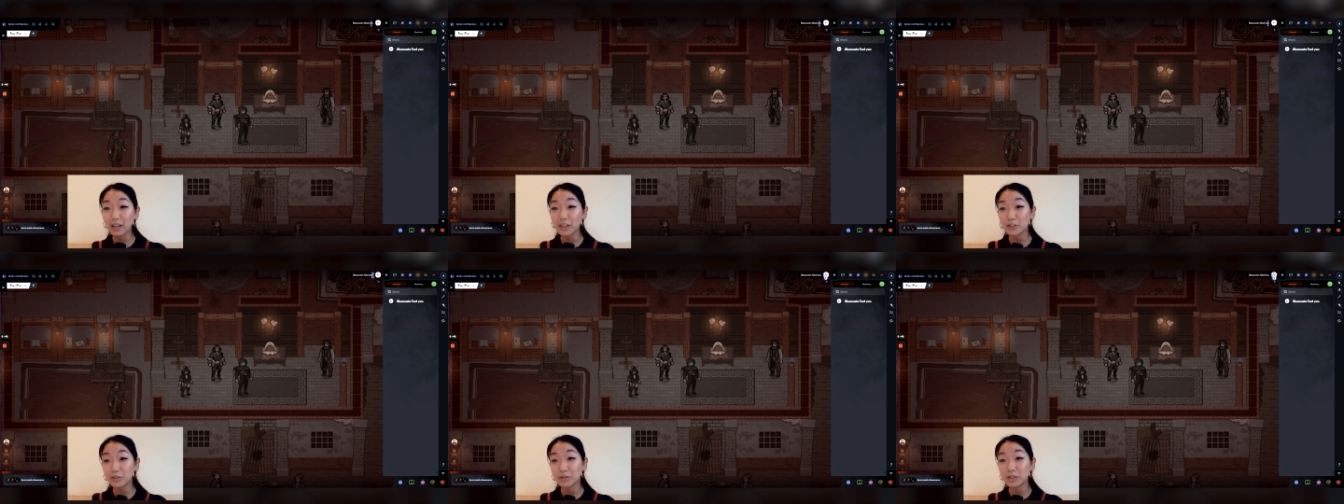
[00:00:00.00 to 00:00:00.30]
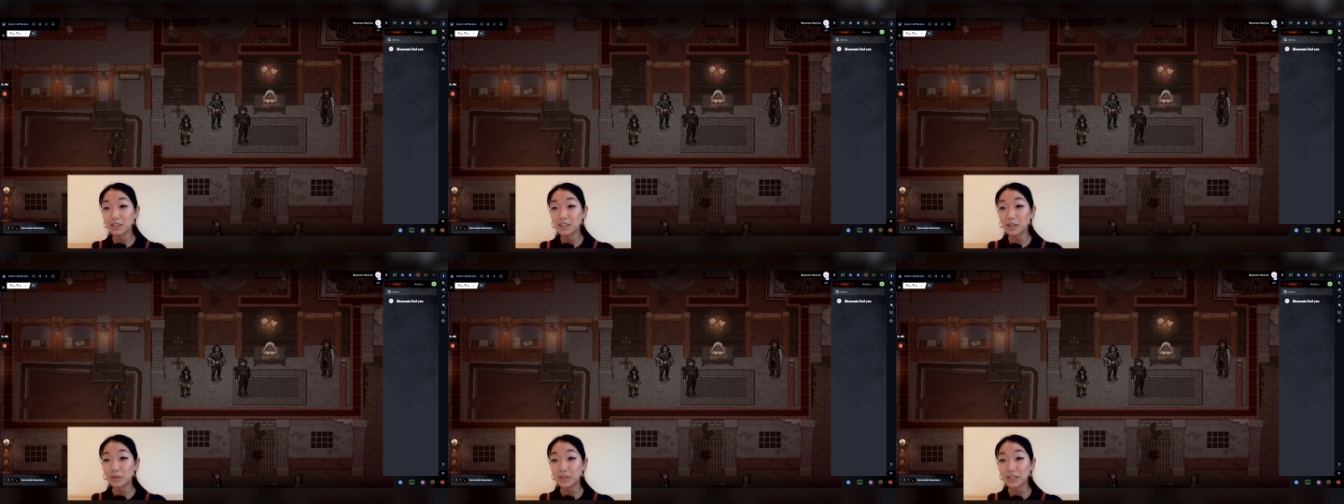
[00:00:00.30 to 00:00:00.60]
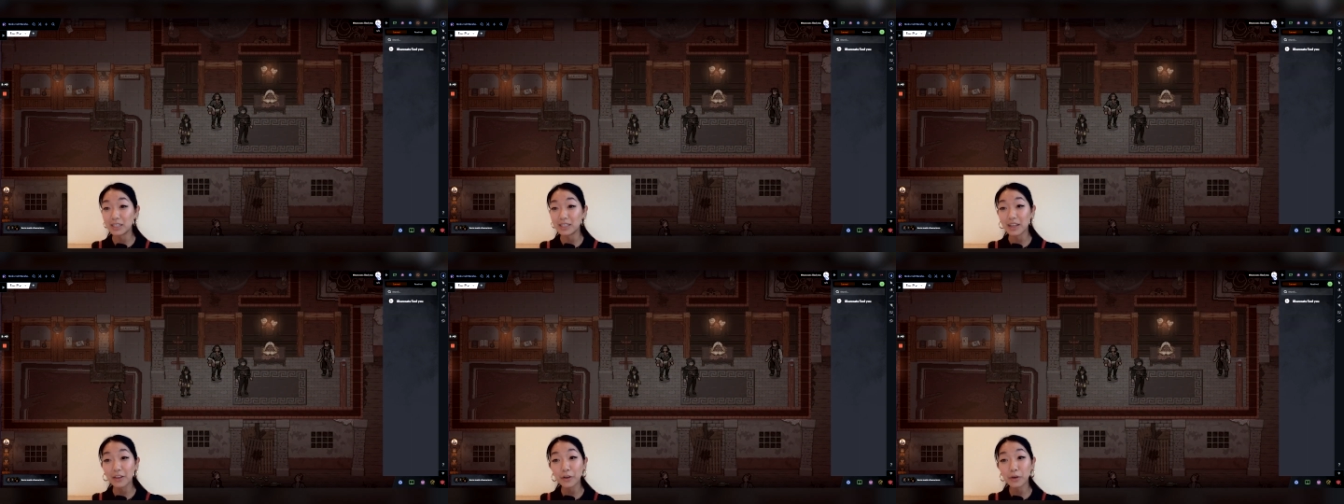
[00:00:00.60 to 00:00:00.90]
as you can see with
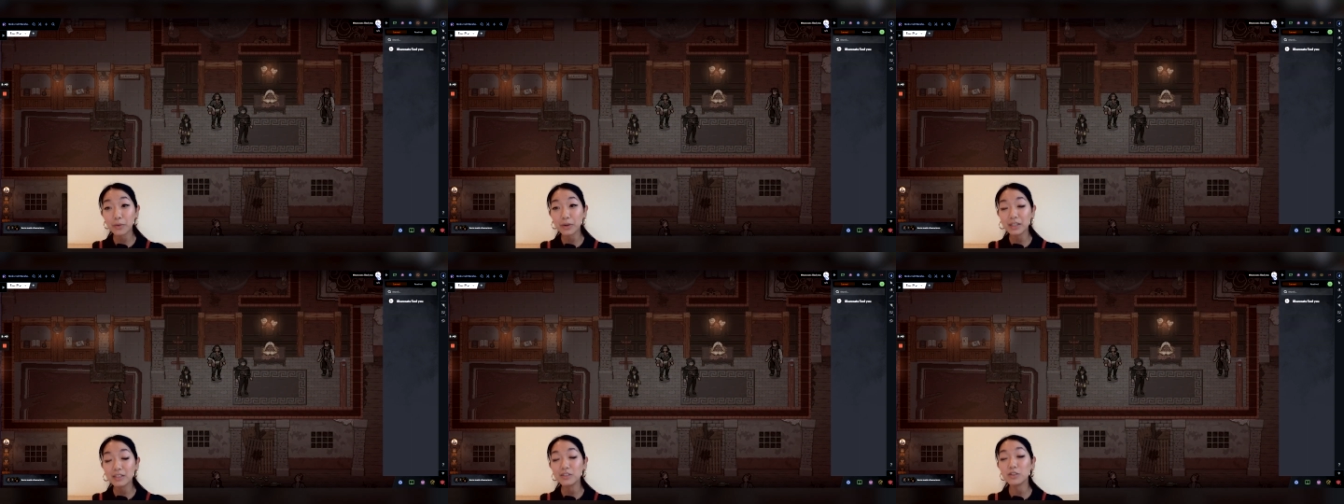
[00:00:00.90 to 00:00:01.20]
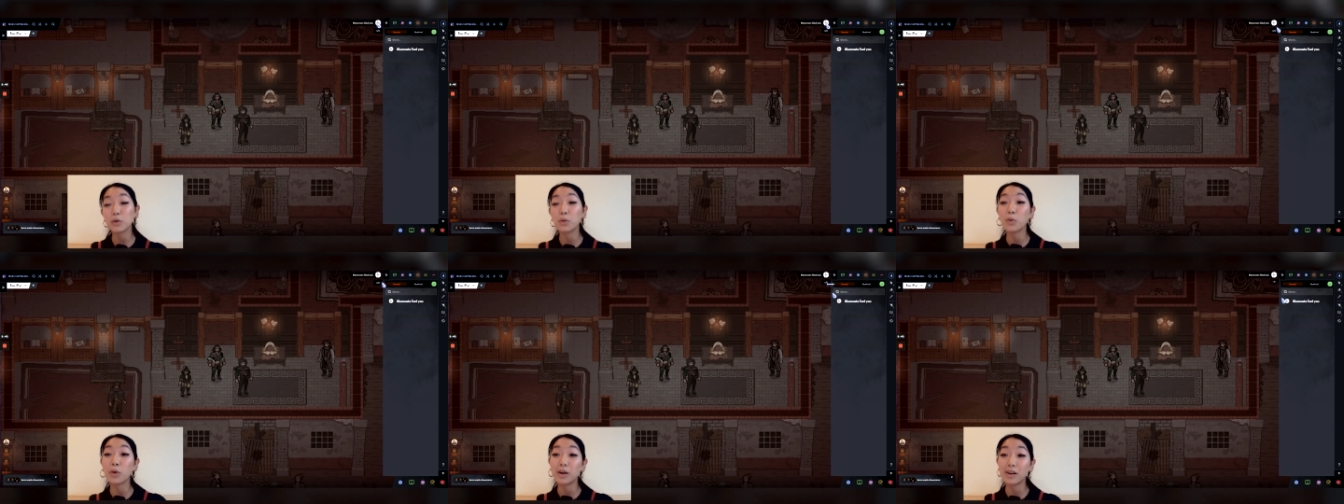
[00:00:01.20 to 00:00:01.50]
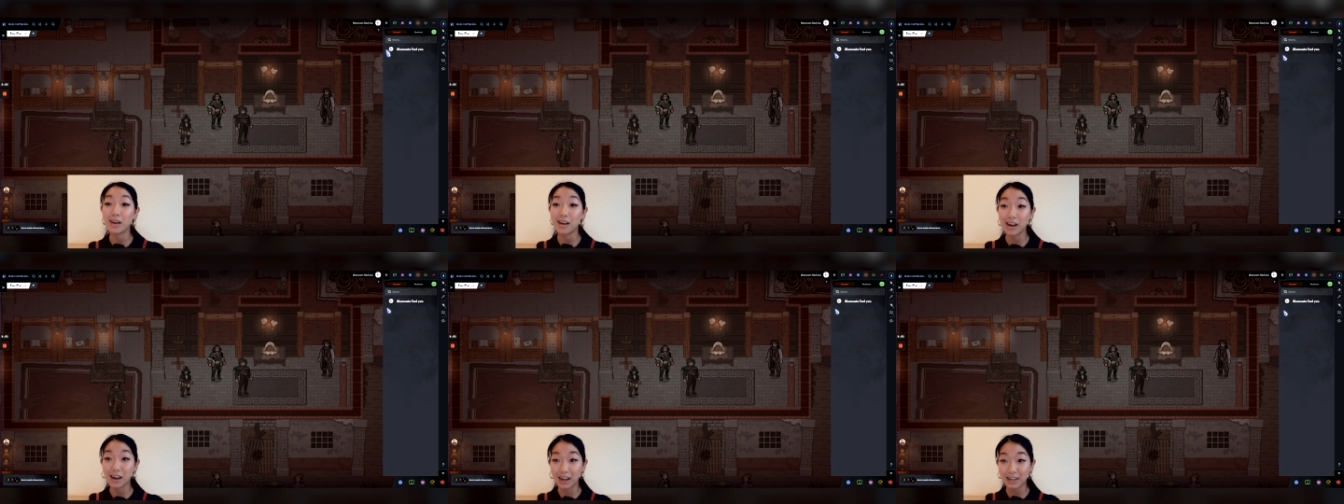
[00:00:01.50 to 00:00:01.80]
these other ones, or
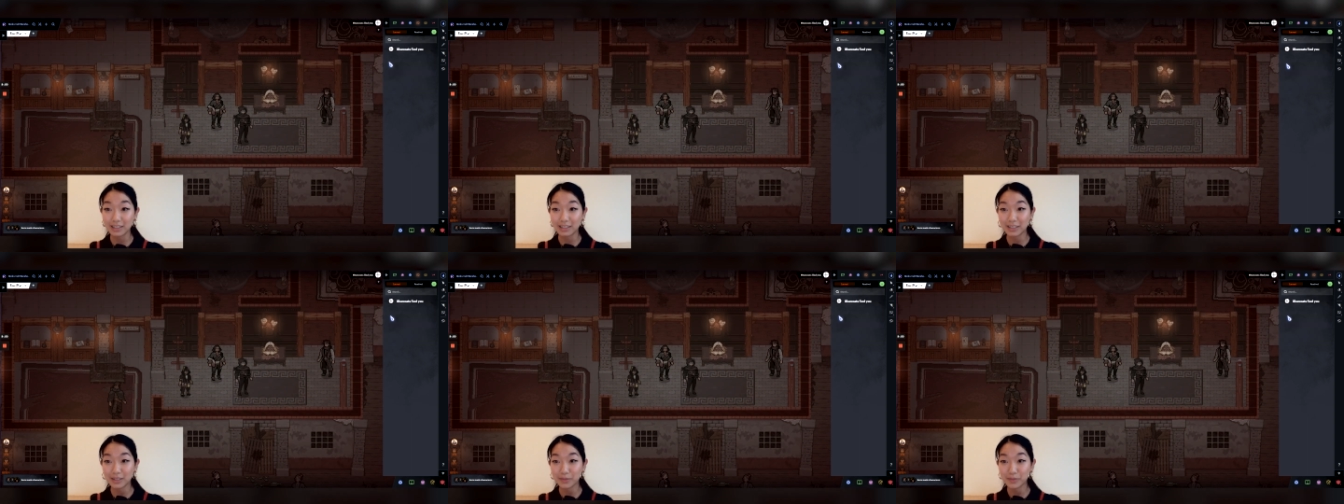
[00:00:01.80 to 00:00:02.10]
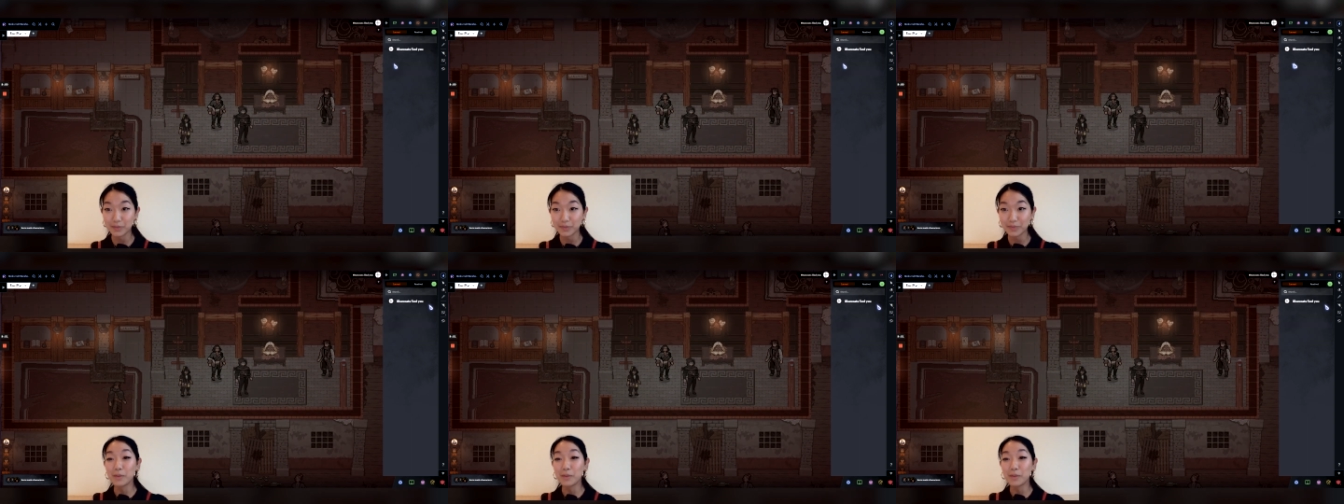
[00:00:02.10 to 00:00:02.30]
not.